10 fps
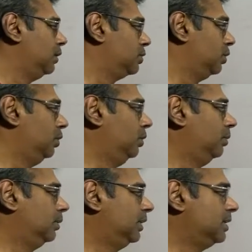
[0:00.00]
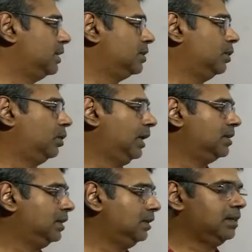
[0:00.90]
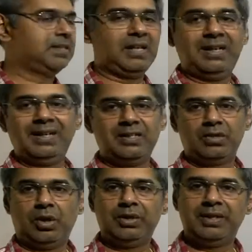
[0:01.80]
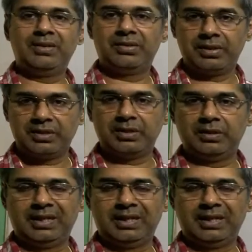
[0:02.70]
So this is the horizon. The sun has not yet risen.